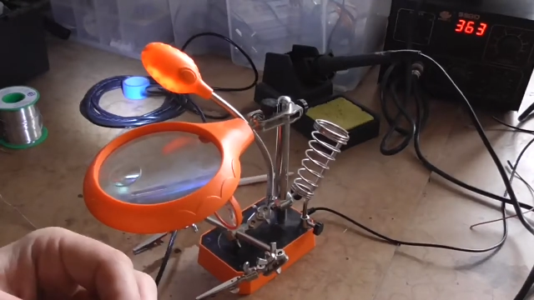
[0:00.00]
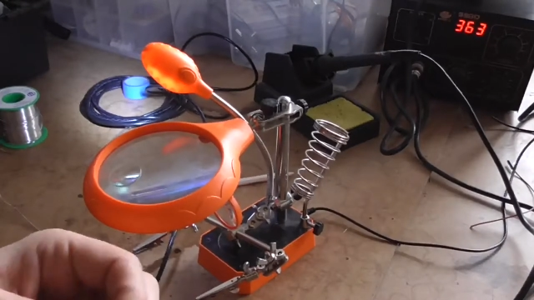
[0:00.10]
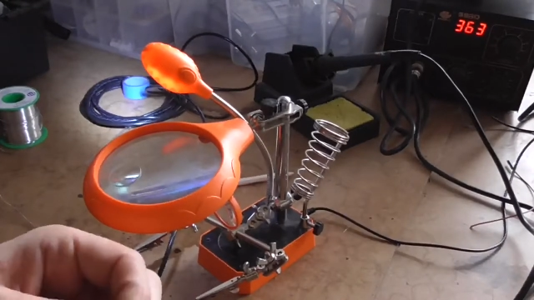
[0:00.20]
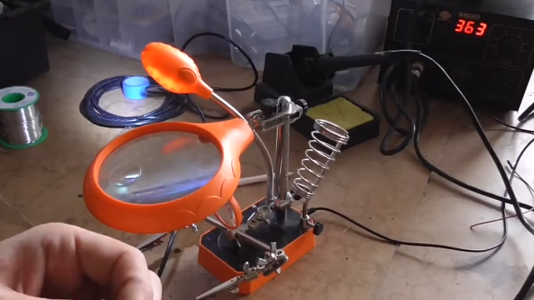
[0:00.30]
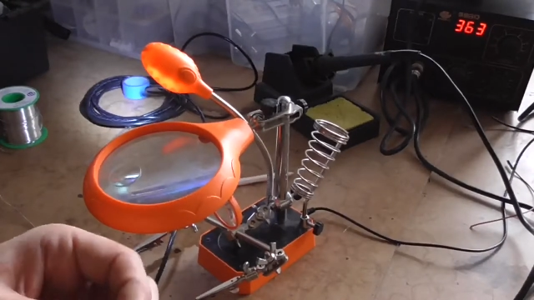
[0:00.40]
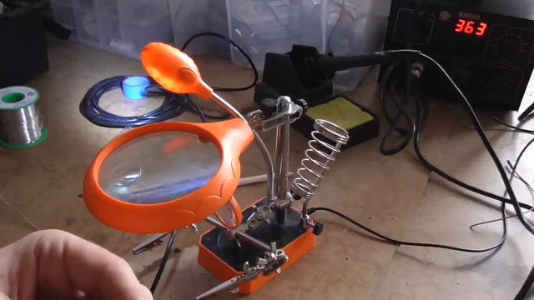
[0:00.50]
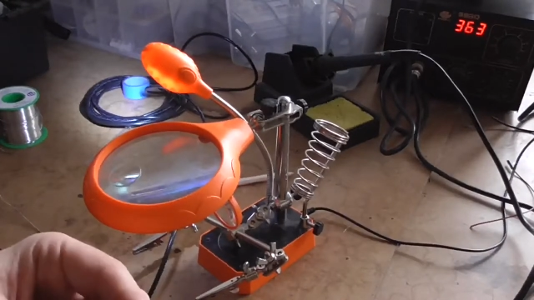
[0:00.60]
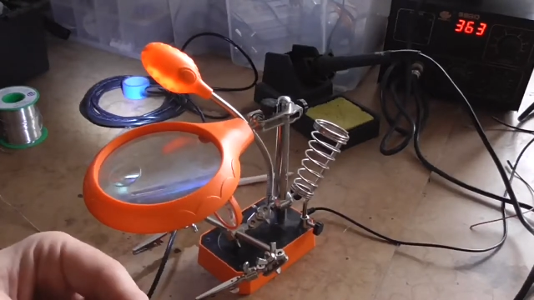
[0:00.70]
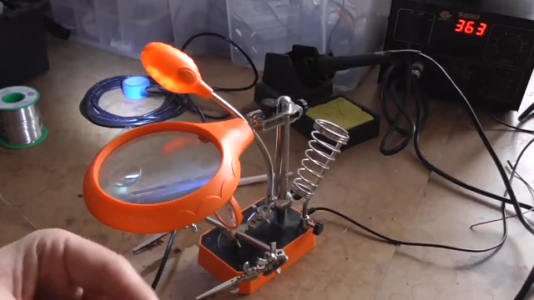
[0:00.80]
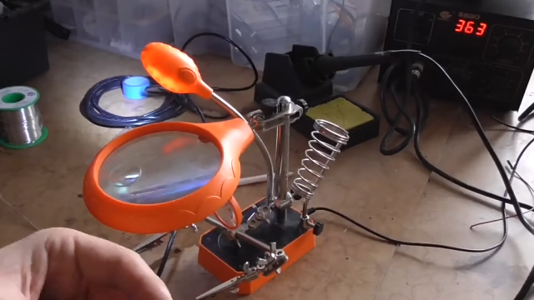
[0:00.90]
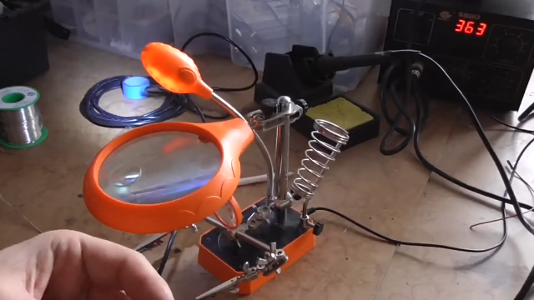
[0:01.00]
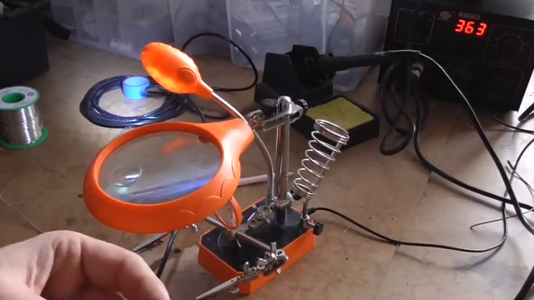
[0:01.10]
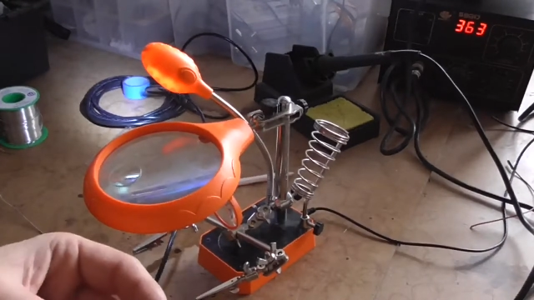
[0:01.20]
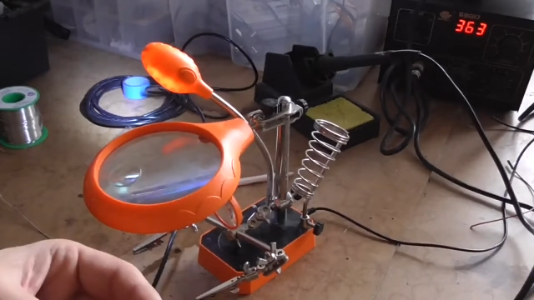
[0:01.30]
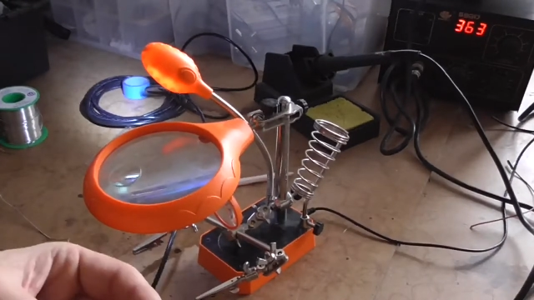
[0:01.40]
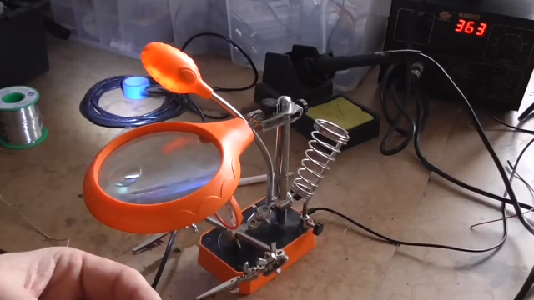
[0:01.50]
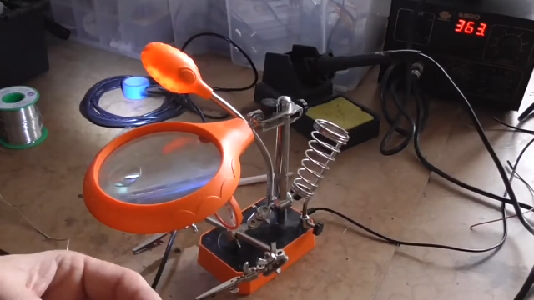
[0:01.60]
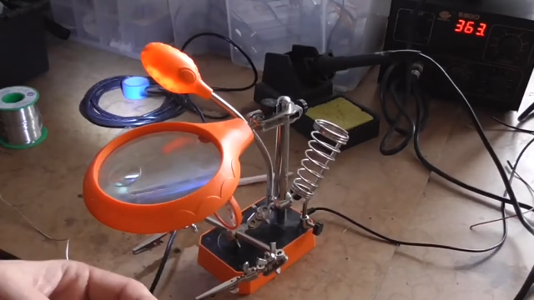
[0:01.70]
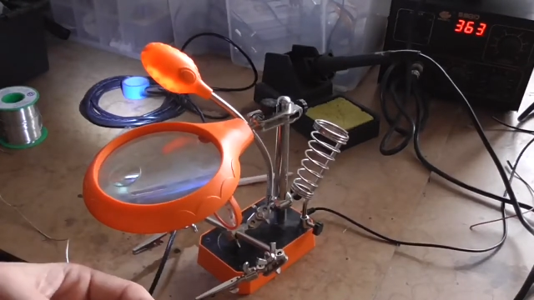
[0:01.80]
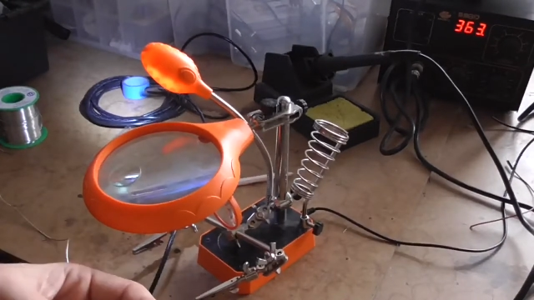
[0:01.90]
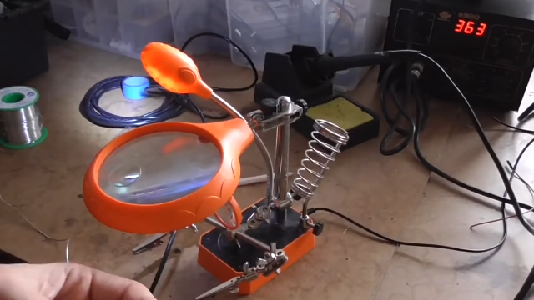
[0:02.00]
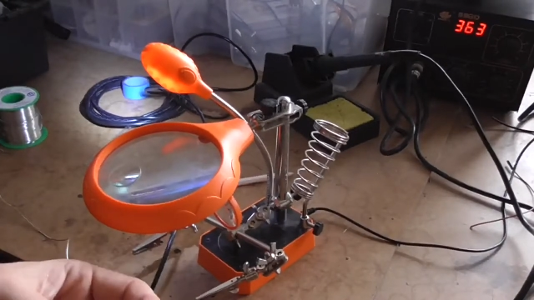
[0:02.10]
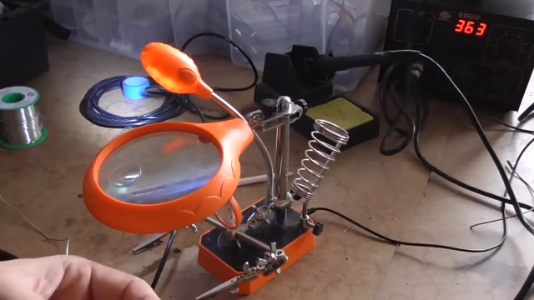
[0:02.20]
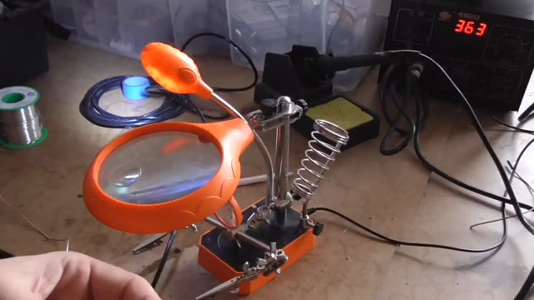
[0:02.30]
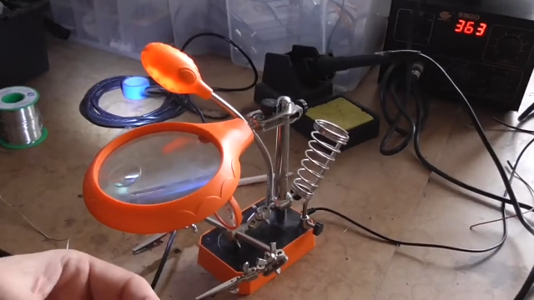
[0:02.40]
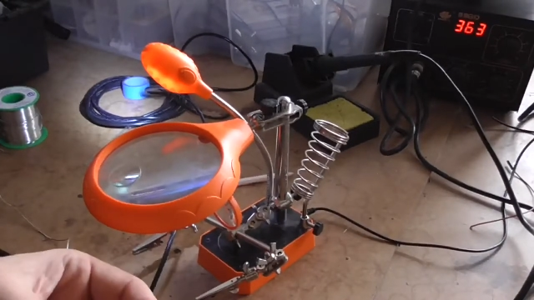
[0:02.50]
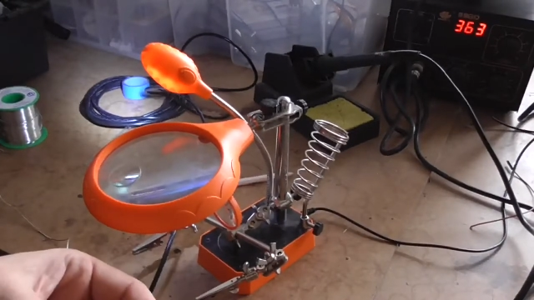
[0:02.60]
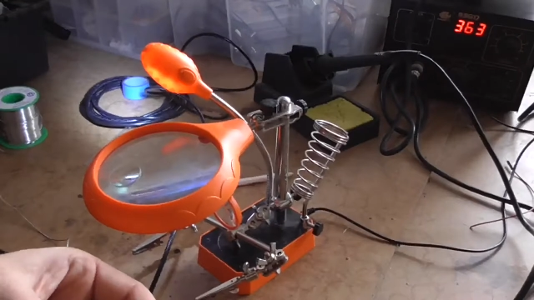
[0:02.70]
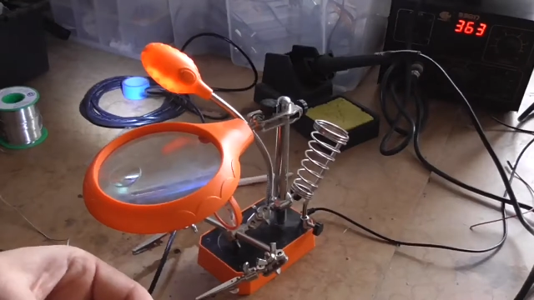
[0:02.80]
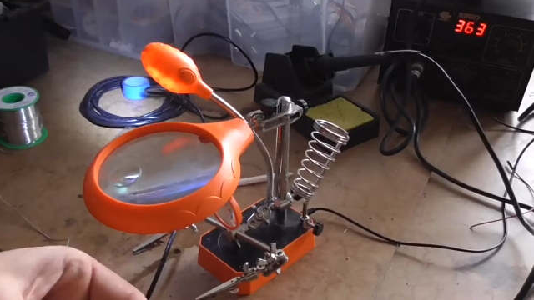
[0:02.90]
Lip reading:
No face is visible, so there are no lips to read.